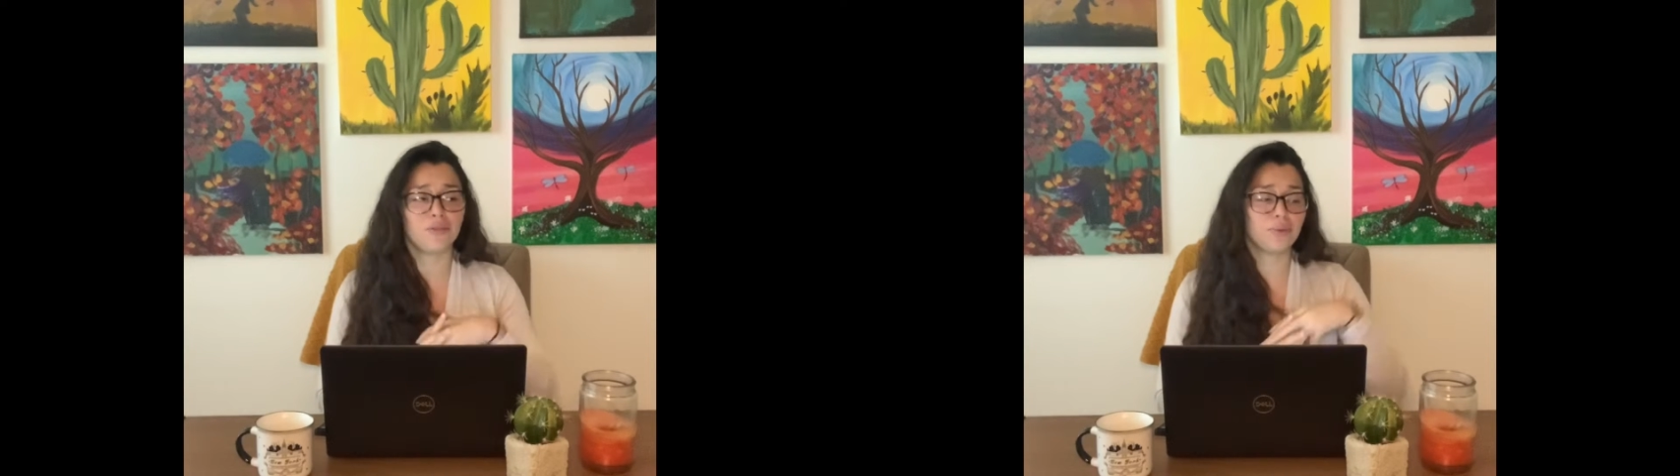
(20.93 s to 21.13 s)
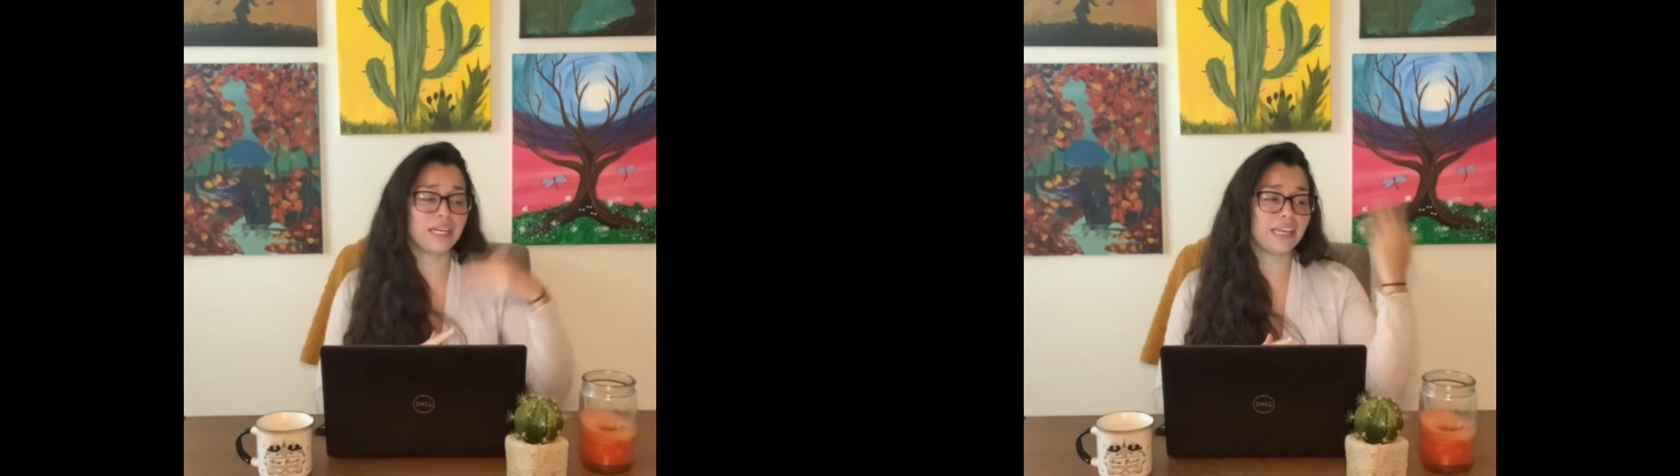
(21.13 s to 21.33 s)

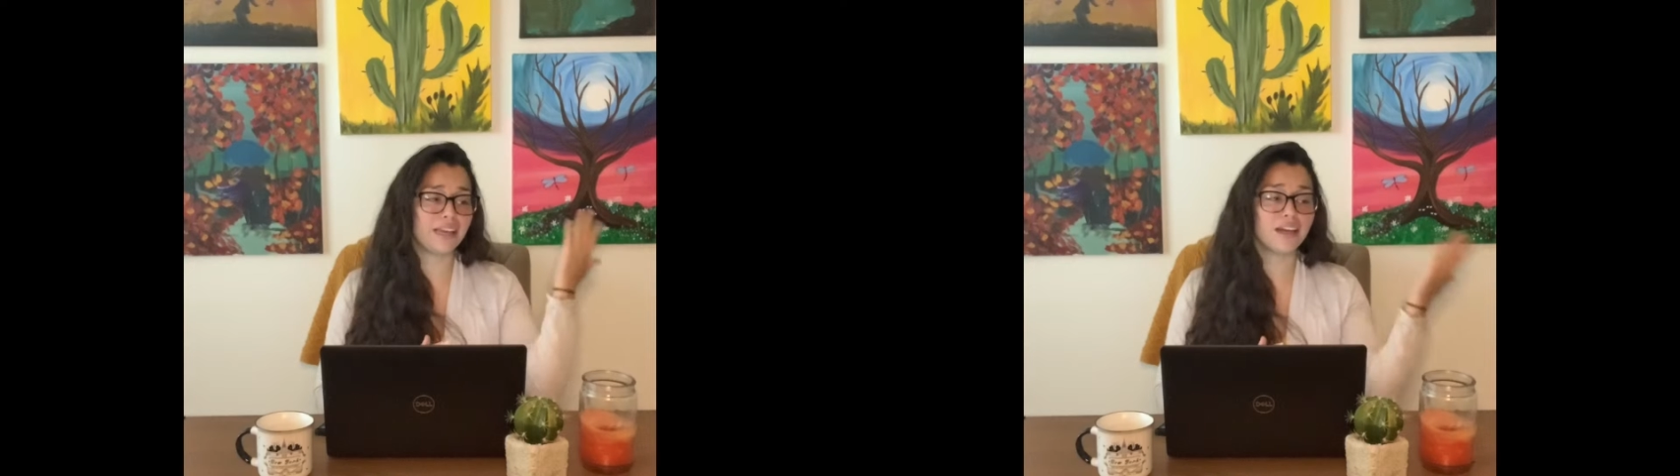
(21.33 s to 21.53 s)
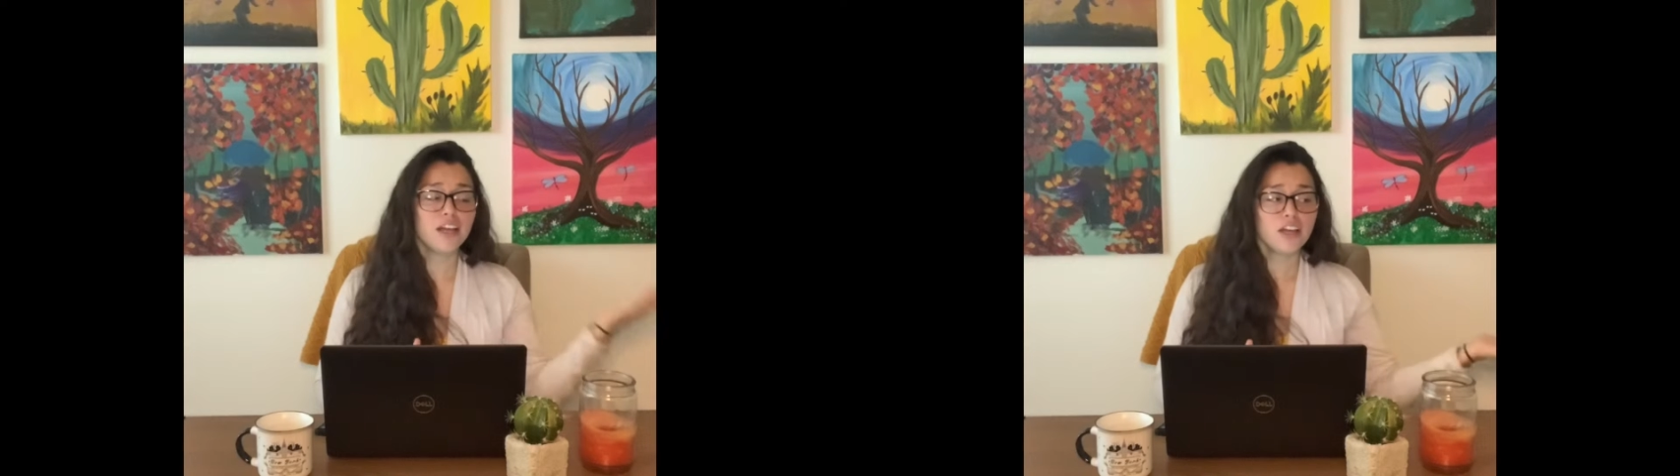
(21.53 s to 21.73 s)

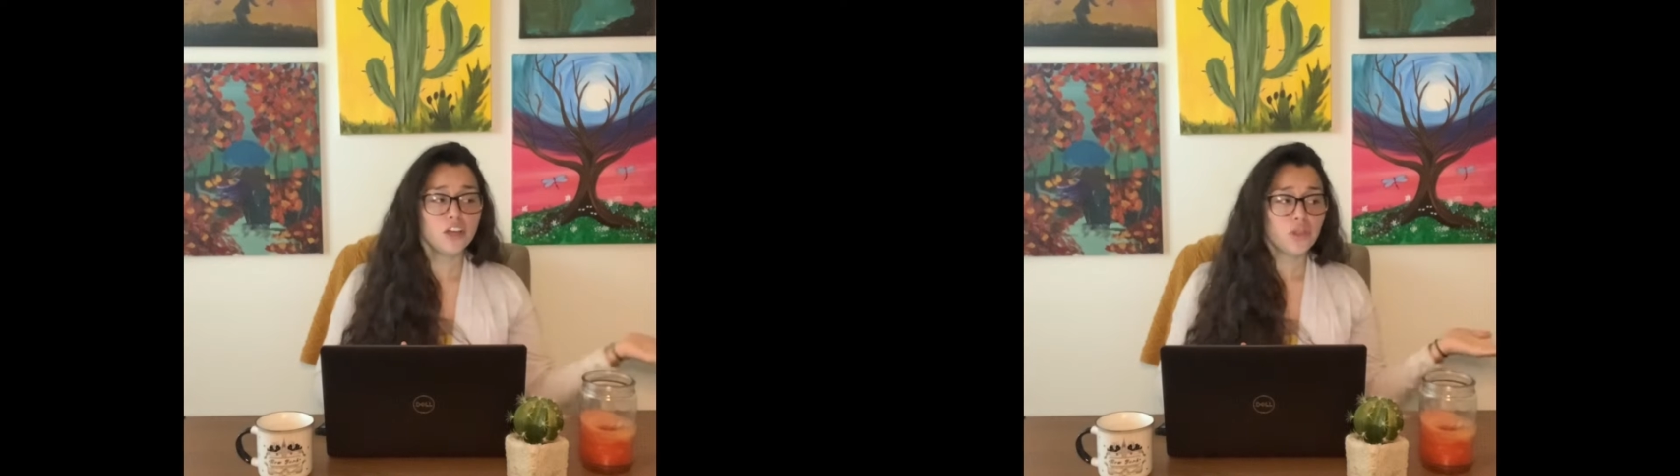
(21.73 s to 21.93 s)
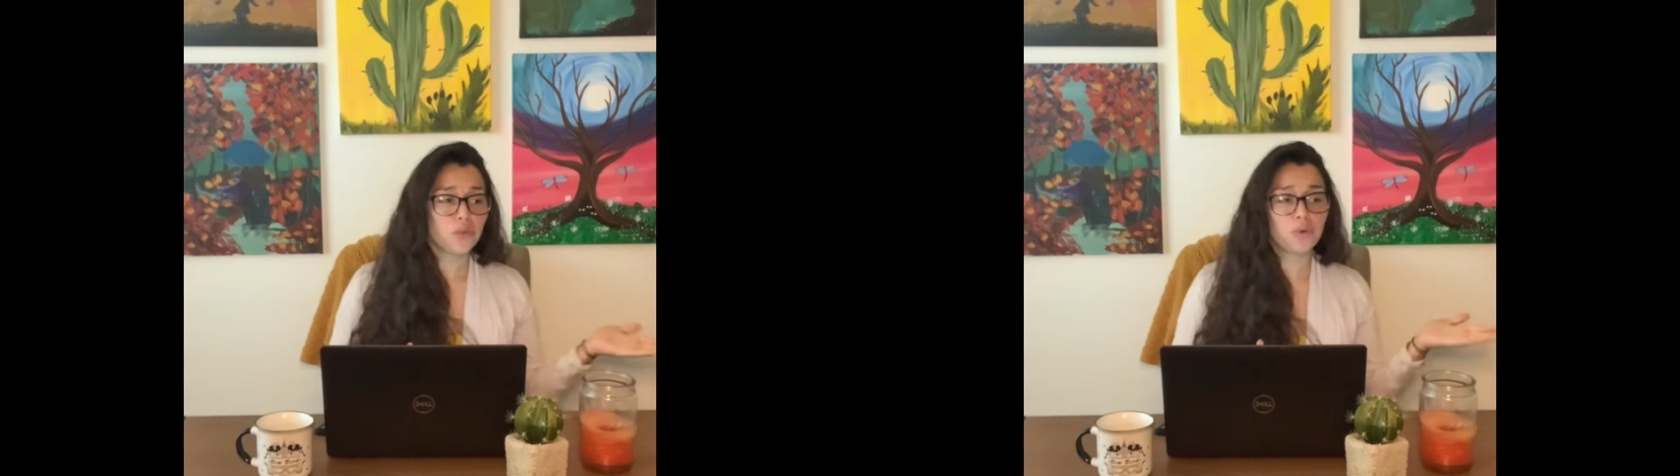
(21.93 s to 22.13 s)
reading
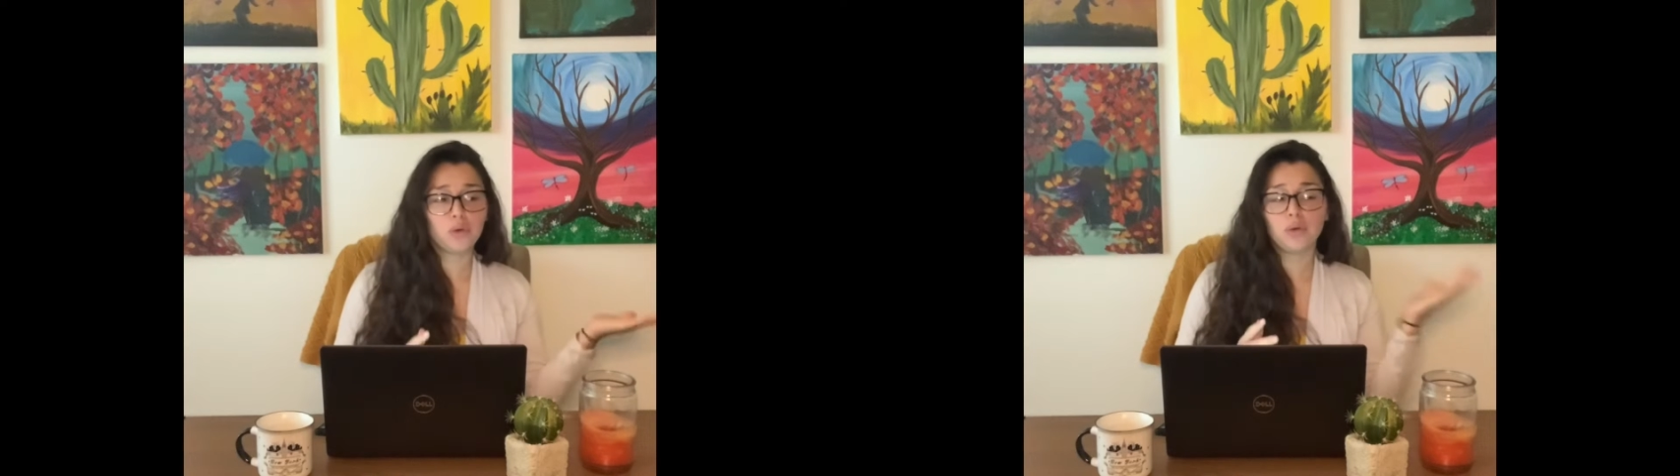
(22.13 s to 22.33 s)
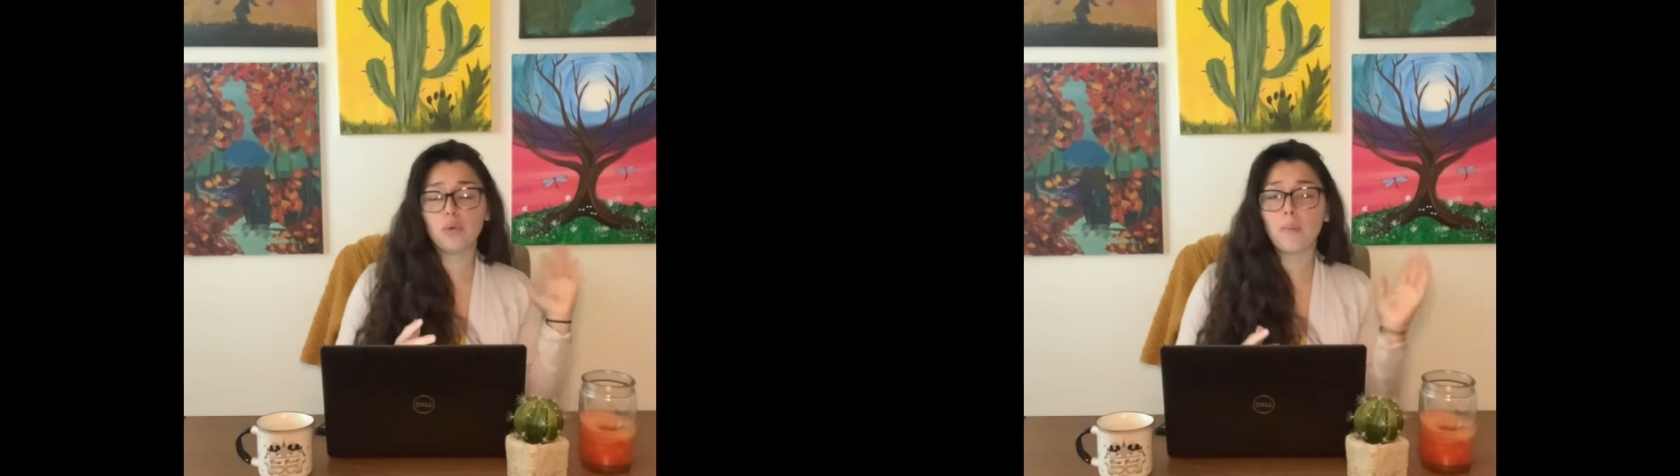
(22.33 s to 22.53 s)
through